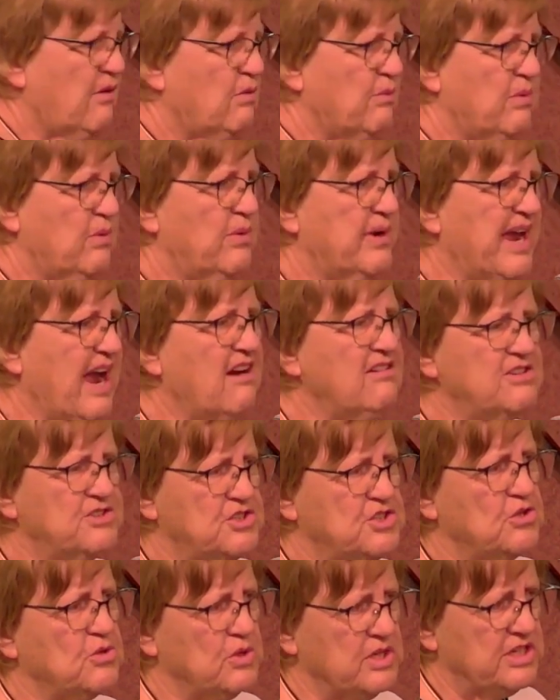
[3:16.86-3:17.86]
We are
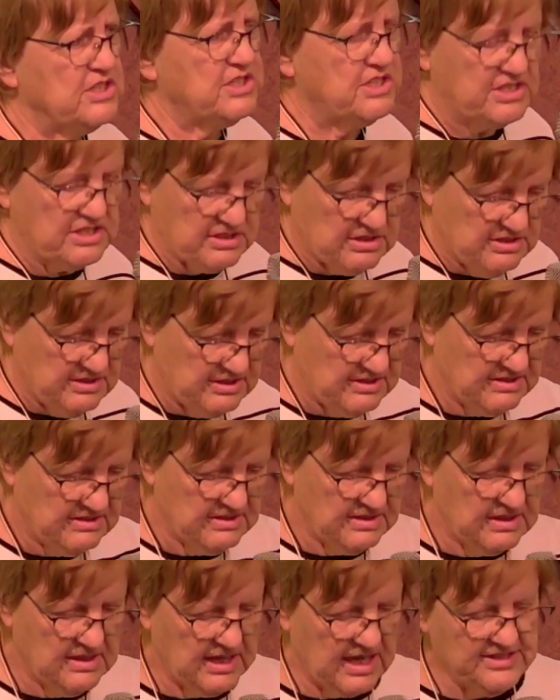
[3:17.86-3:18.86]
Jewish.
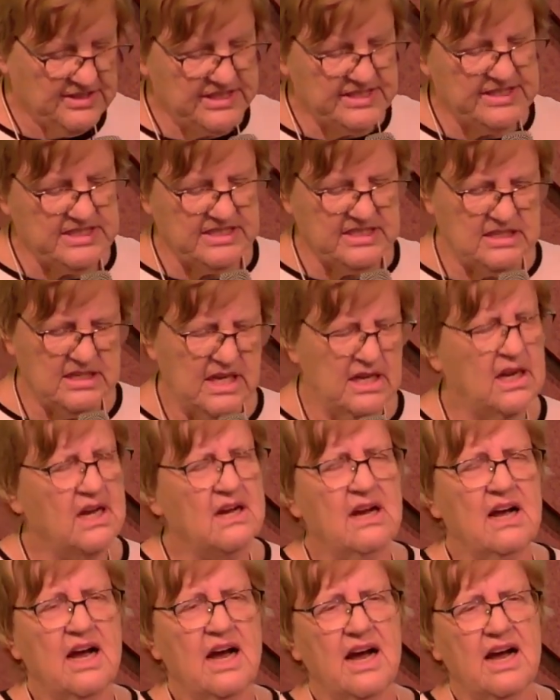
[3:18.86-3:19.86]
I
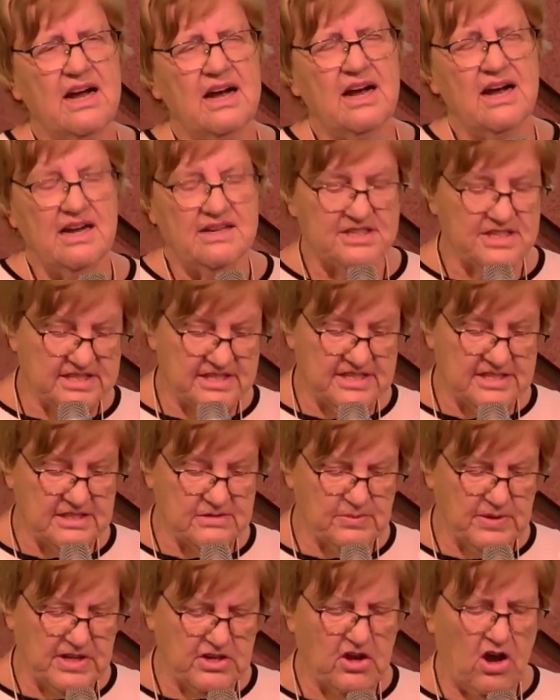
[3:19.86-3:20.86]
just
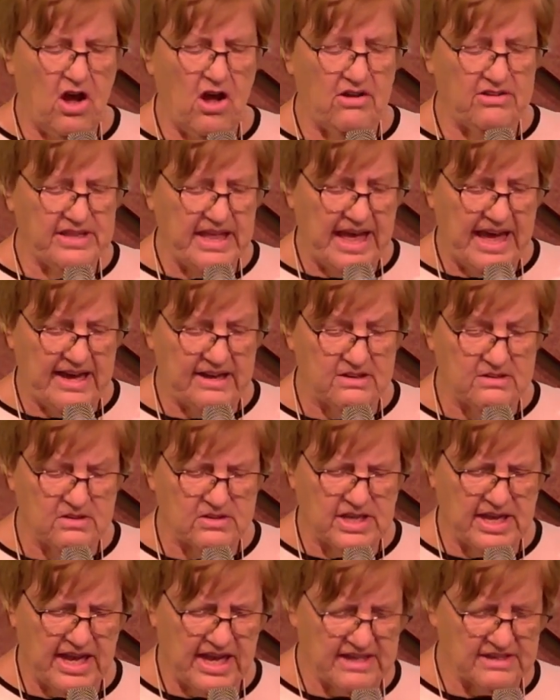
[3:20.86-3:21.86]
recalled that.
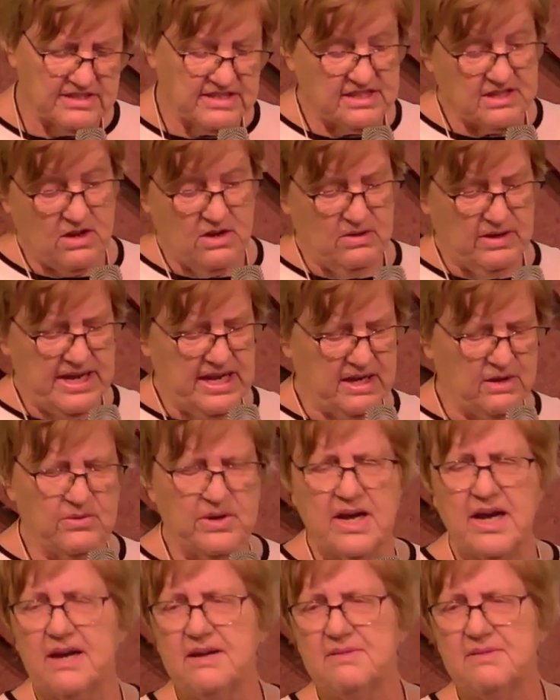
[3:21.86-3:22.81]
Okay, so anyway.